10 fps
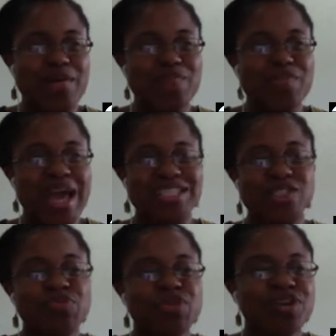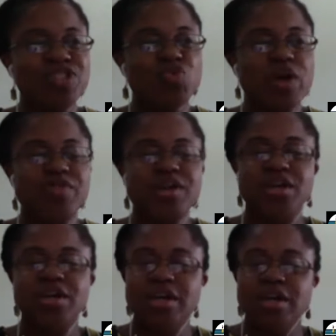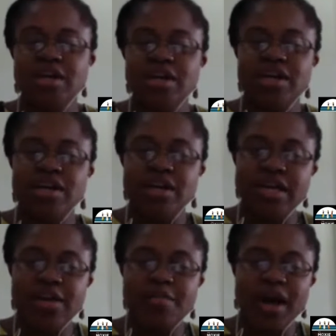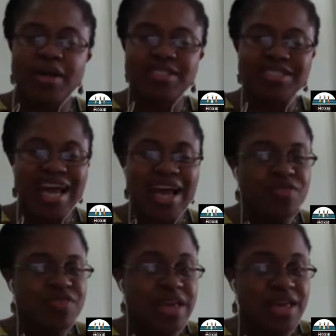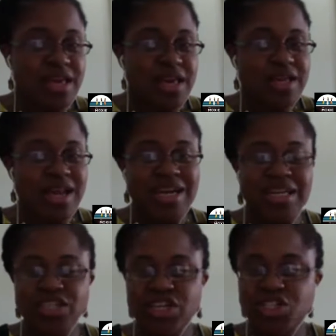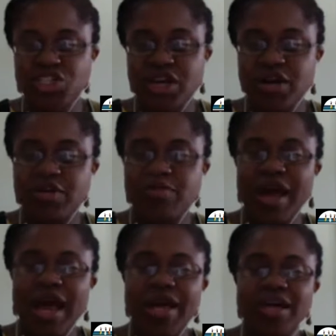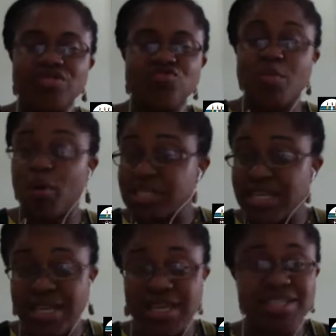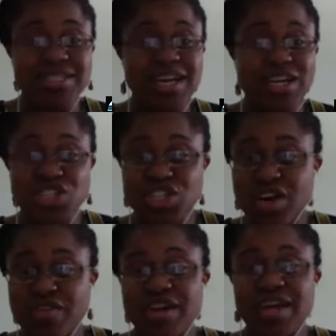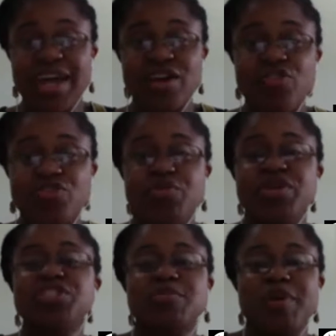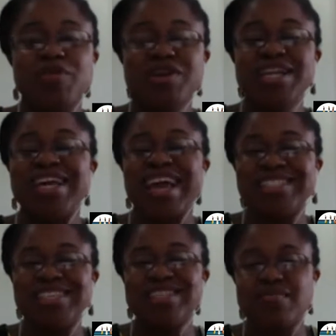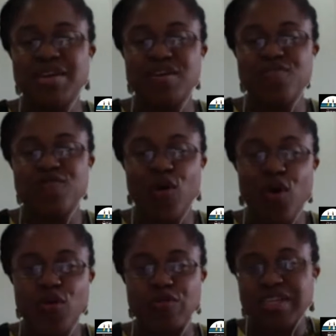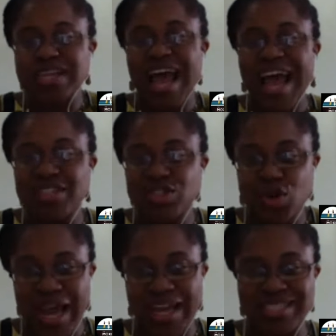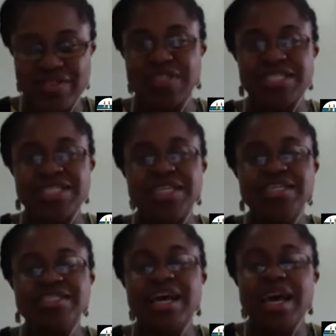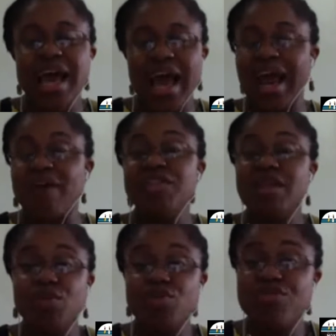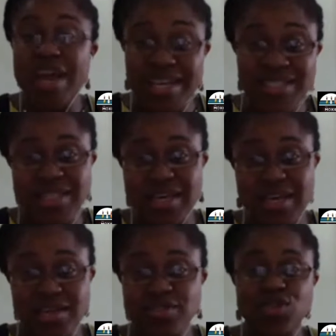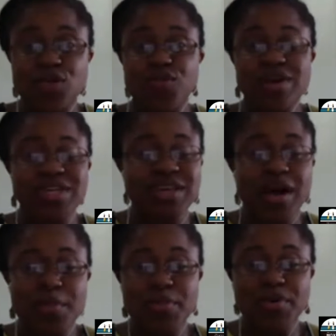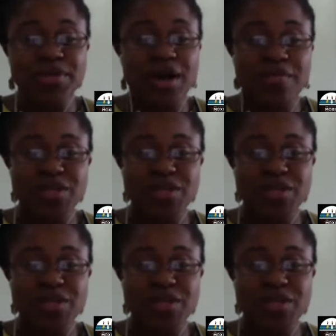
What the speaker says: experience where they're learning about design thinking and leadership and robotics and engineering and entrepreneurship, and really getting them involved in hands-on activities and having them create things. So for example, this